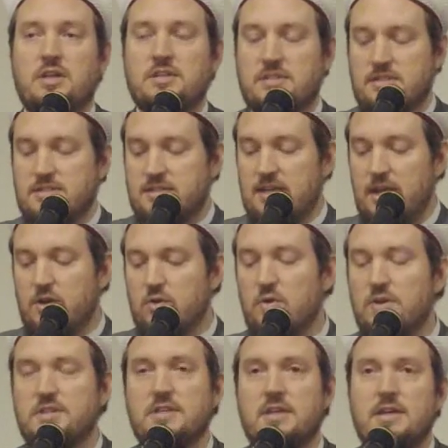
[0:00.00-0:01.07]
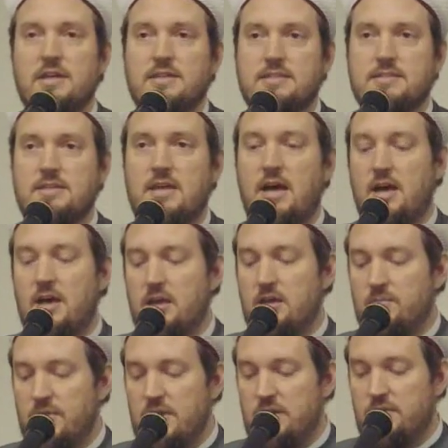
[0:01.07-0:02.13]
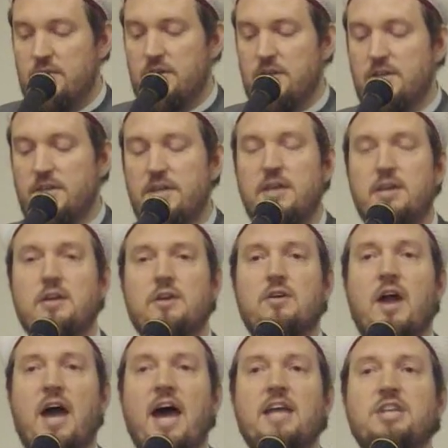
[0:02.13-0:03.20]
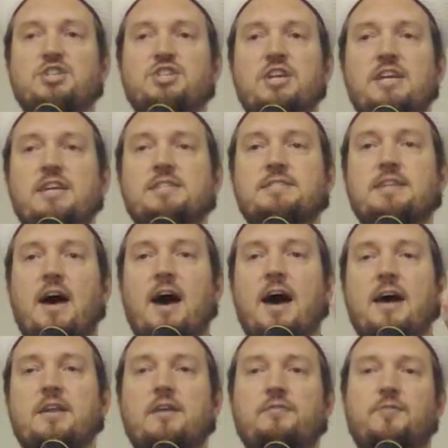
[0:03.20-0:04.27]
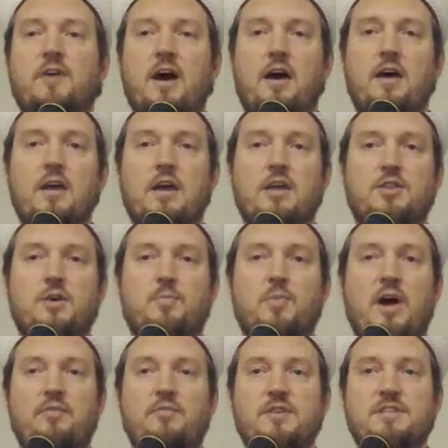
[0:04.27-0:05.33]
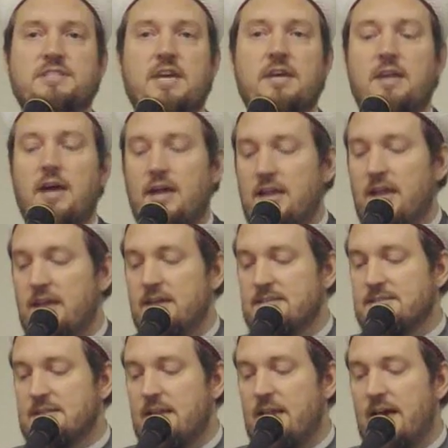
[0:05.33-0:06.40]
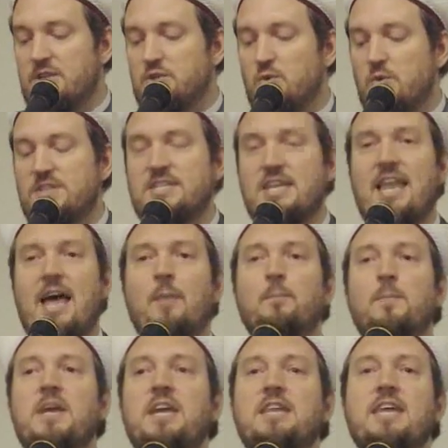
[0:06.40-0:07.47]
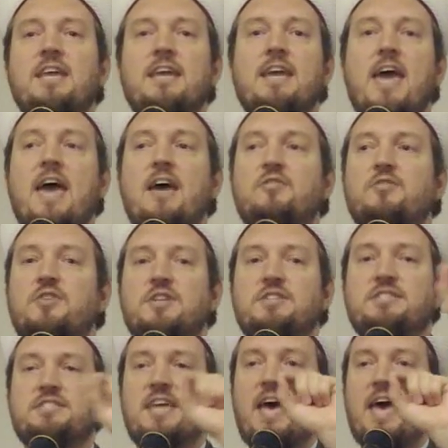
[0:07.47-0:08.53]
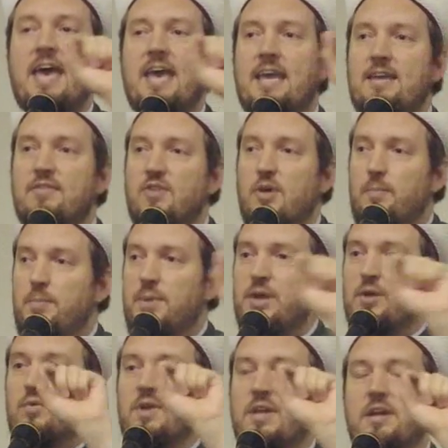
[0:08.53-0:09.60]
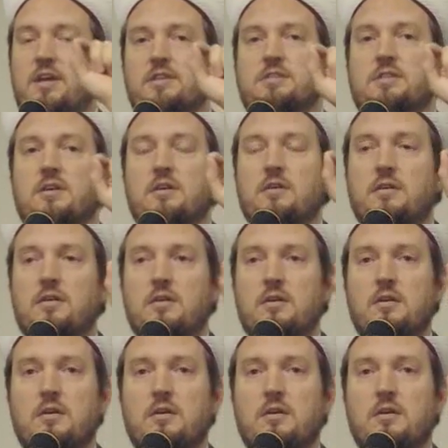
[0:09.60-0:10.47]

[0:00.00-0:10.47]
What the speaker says: is a sacred time in the year. Hajj is Arafah, the Prophet said, alayhi salatu wasalam, meaning the day, the period